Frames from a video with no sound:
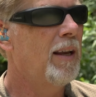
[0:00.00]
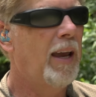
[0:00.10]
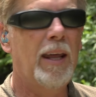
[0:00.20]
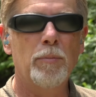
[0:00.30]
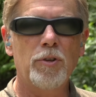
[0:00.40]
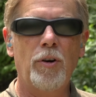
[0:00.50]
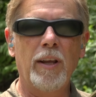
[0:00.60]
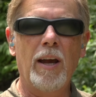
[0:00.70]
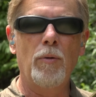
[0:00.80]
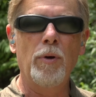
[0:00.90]
And I'm
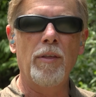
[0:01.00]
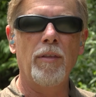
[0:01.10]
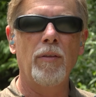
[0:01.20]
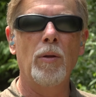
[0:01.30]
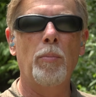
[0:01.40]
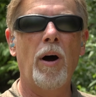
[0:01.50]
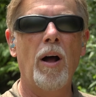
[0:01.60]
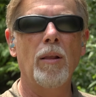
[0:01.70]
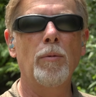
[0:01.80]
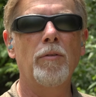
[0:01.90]
starting out with the
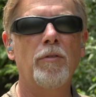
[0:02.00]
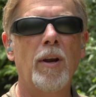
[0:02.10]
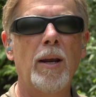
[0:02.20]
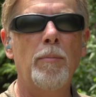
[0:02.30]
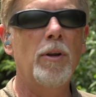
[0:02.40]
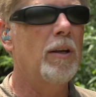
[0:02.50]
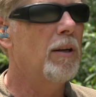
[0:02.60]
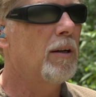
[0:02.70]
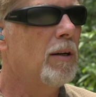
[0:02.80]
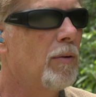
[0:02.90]
polymer framed
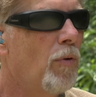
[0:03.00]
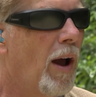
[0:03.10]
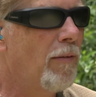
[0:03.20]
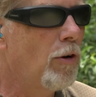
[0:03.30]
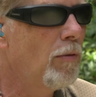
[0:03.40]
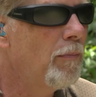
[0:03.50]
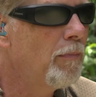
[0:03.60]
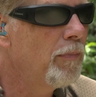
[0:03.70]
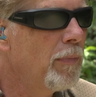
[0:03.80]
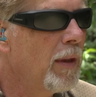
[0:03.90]
rival,
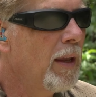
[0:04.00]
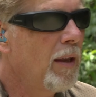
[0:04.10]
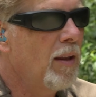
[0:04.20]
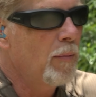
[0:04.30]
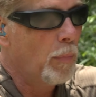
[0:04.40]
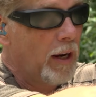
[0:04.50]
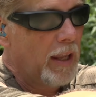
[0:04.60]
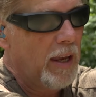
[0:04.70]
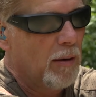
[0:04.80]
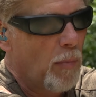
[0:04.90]
but
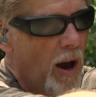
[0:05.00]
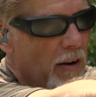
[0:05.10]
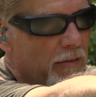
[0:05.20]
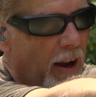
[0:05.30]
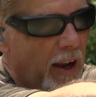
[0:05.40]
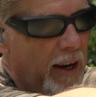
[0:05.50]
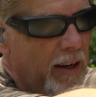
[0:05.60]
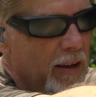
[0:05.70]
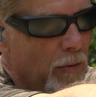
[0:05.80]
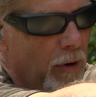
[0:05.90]
again, modified
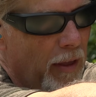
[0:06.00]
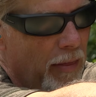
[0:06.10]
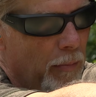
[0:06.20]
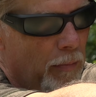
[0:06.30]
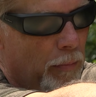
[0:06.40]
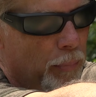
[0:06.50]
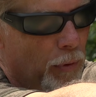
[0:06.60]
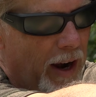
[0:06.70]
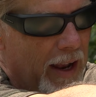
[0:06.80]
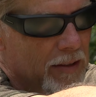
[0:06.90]
with
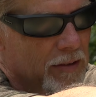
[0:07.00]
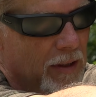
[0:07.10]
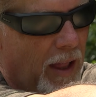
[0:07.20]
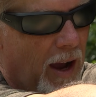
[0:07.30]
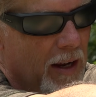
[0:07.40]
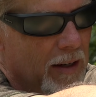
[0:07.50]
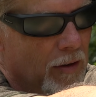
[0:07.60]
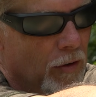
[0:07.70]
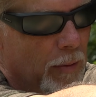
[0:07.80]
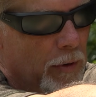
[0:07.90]
brass lock
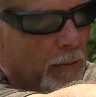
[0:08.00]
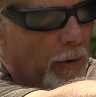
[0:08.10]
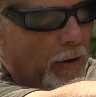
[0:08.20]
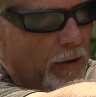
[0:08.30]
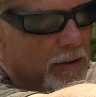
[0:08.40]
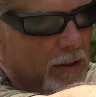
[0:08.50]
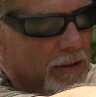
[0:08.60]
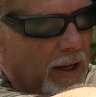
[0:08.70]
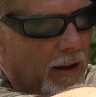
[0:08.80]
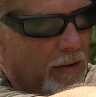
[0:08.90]
grip components and
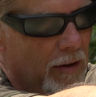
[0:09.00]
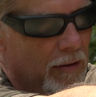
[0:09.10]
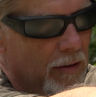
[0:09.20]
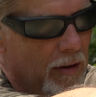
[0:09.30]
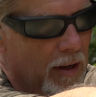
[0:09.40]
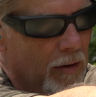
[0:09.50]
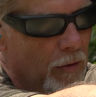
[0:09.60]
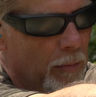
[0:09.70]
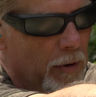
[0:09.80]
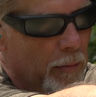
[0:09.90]
Talon
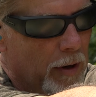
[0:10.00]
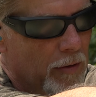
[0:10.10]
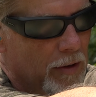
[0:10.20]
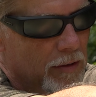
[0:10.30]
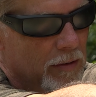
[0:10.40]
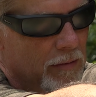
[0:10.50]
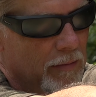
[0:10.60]
grip components.